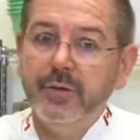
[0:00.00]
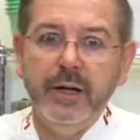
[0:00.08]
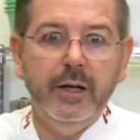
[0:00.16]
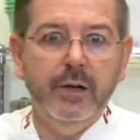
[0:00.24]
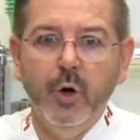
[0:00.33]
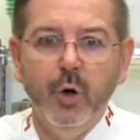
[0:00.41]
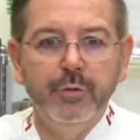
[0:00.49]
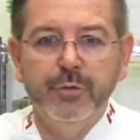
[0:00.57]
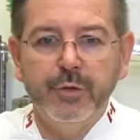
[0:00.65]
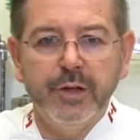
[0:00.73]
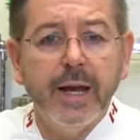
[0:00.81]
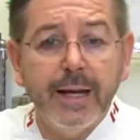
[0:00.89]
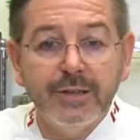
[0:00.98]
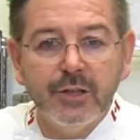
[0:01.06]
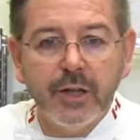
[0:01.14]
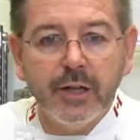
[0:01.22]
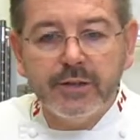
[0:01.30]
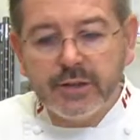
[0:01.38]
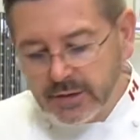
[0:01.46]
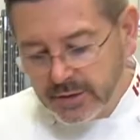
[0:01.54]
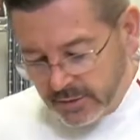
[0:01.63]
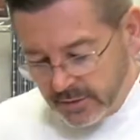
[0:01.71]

very known for the hazelnuts.